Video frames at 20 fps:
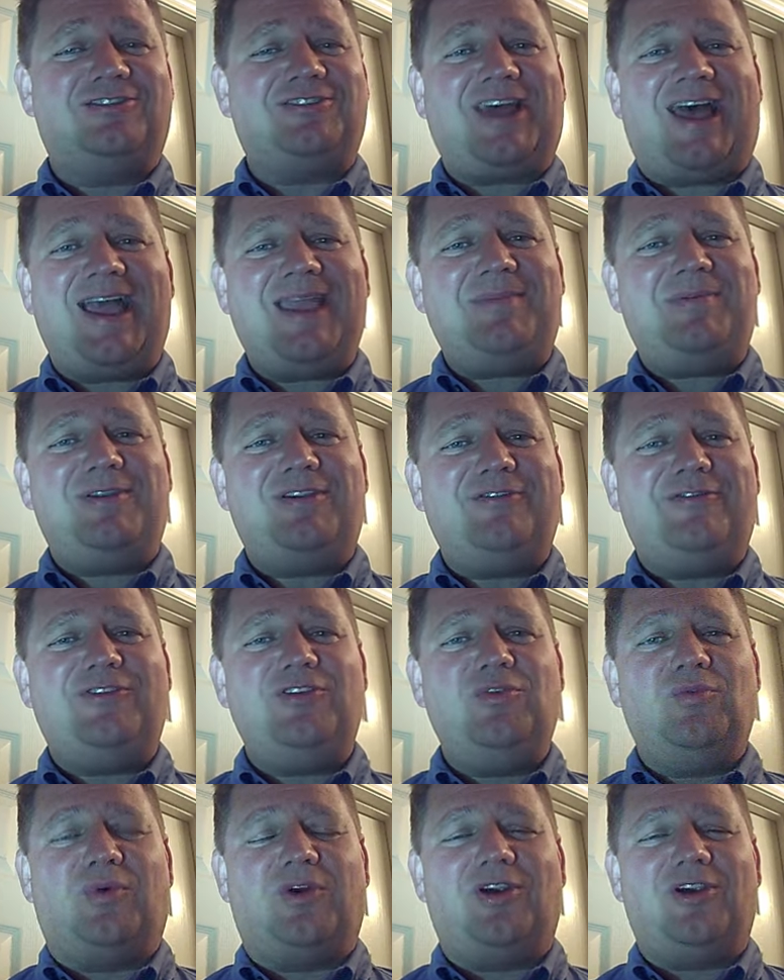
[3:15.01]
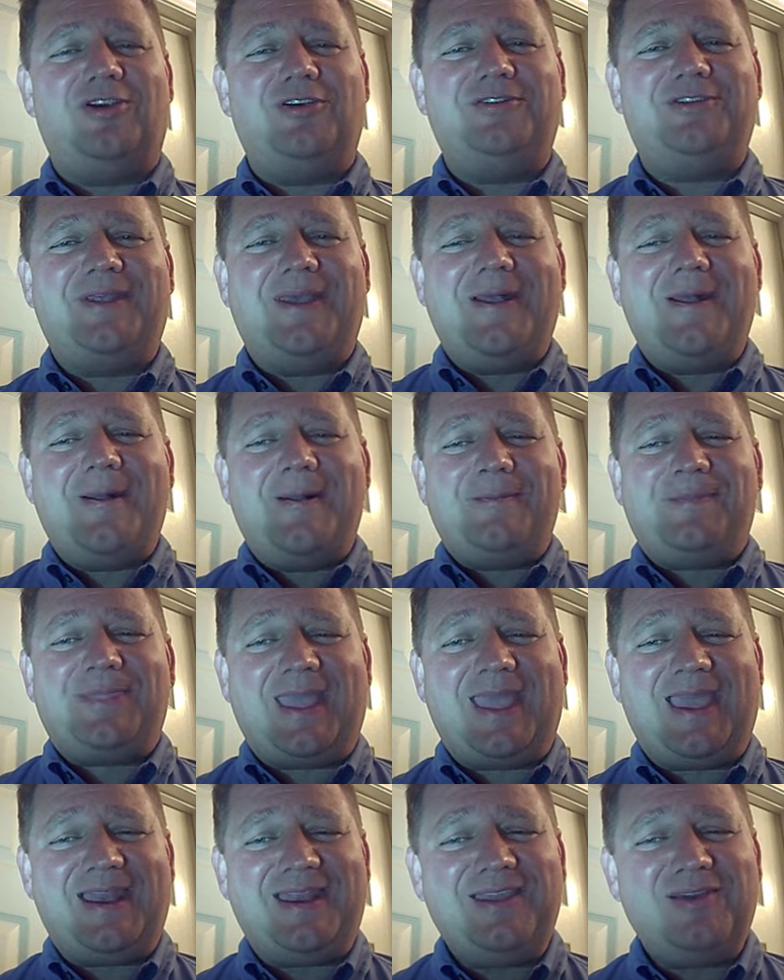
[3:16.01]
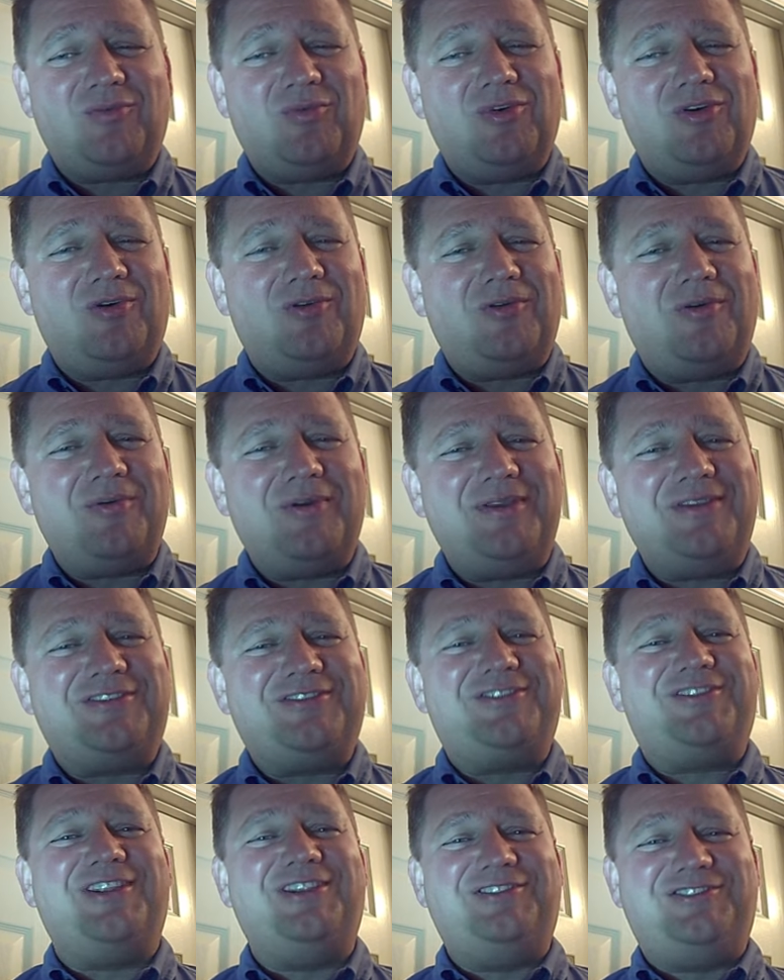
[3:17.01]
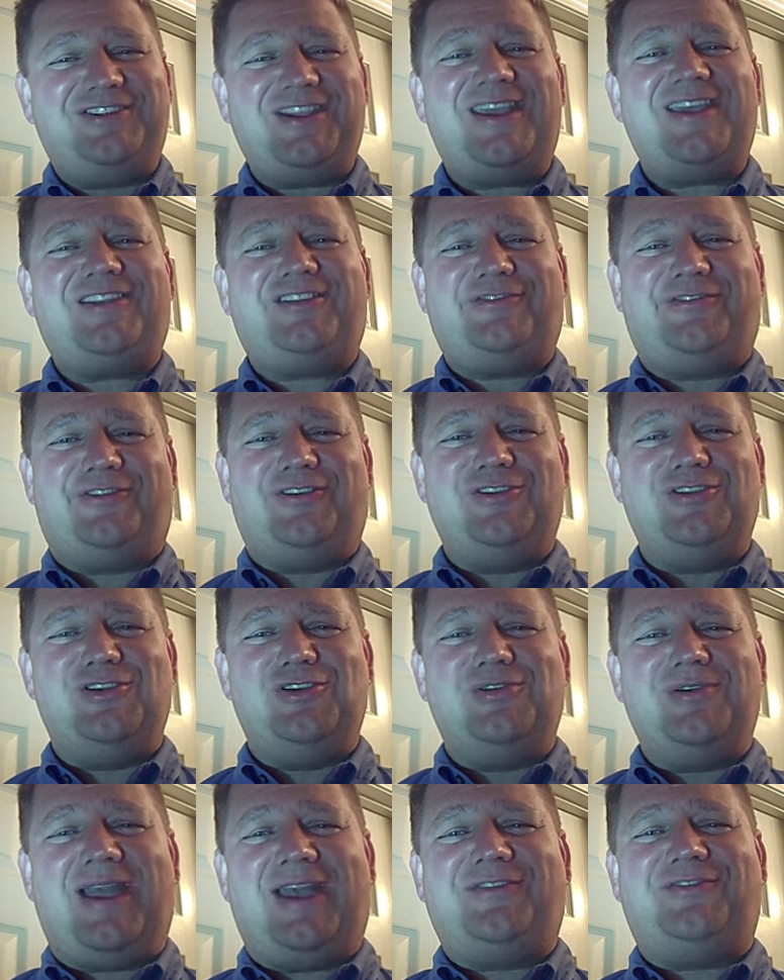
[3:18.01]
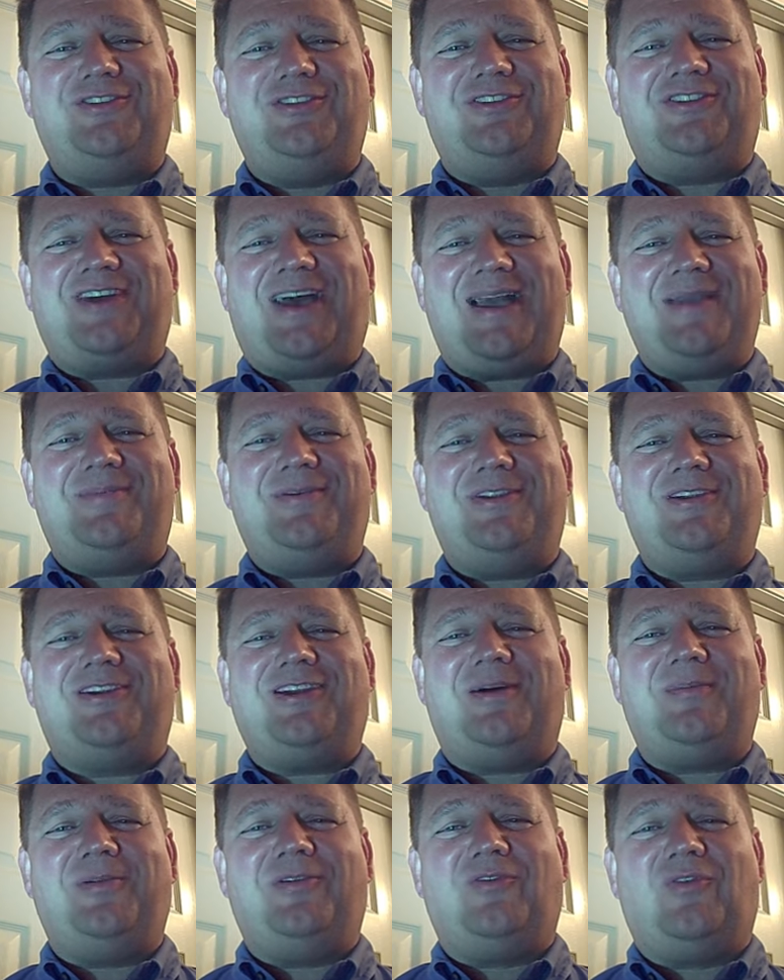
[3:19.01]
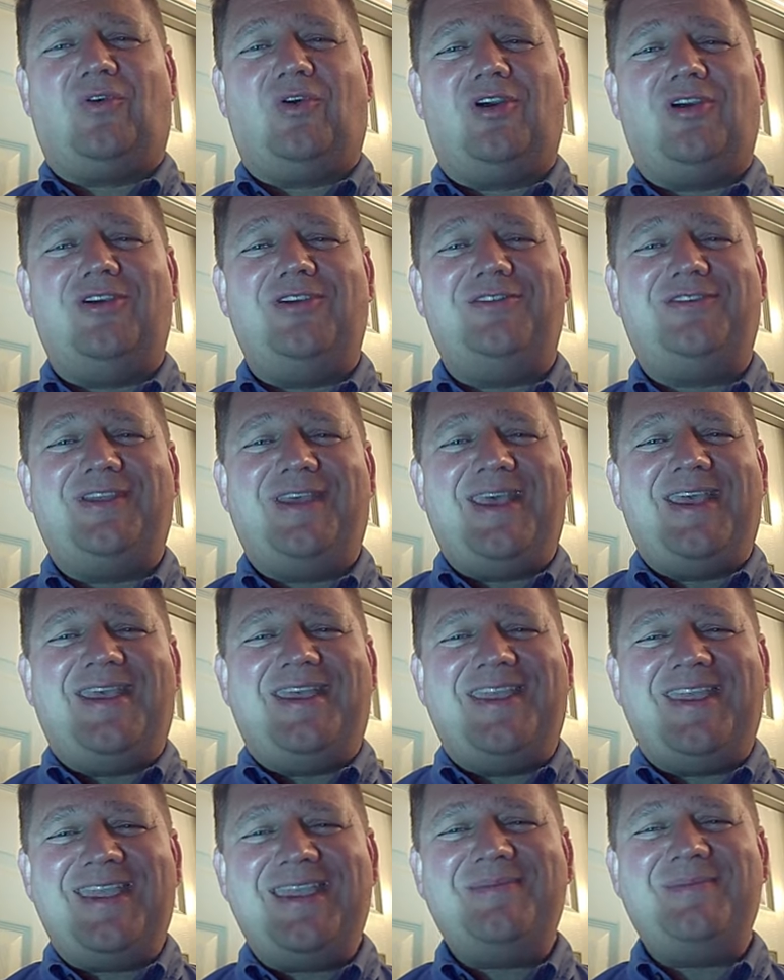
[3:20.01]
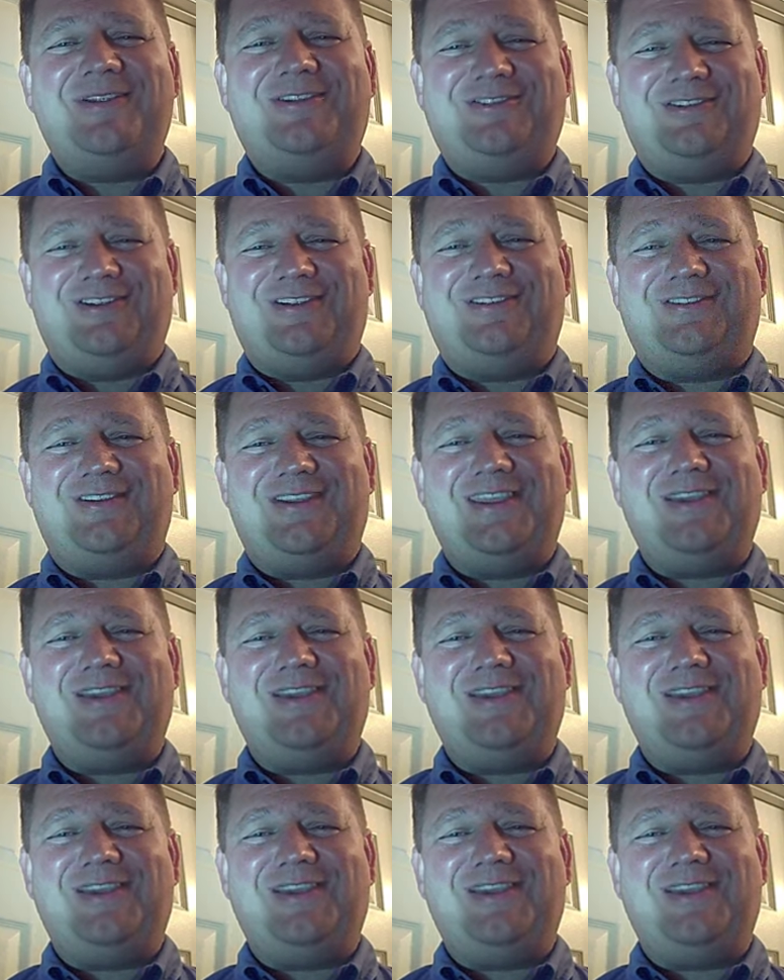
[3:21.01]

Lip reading: You type in a few words, and it will suggest for you, after you type in a couple of words, images.